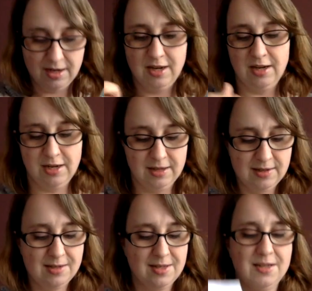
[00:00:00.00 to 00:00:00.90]
In it
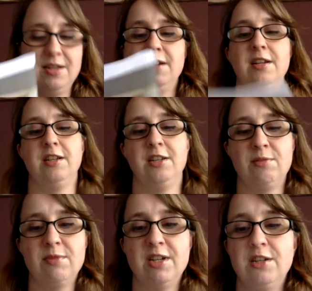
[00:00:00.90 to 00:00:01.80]

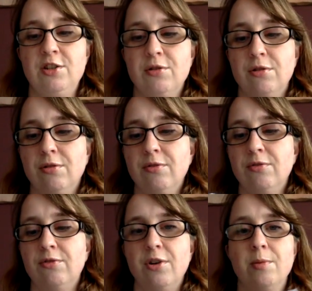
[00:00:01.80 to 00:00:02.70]
is my shawl
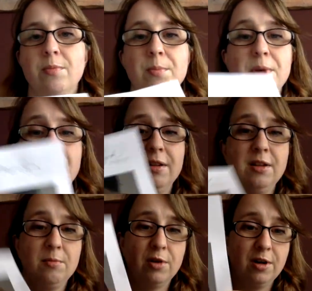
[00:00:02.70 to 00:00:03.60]
from
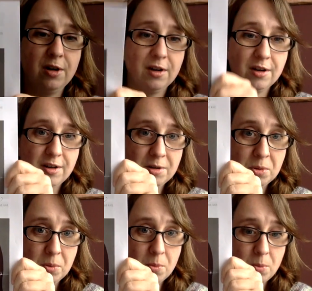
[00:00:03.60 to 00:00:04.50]
Melanie Burke,
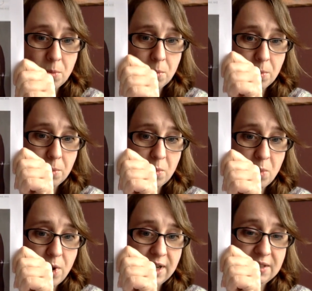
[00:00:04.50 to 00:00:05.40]

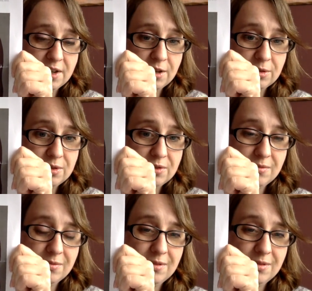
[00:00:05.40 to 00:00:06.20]
White Out.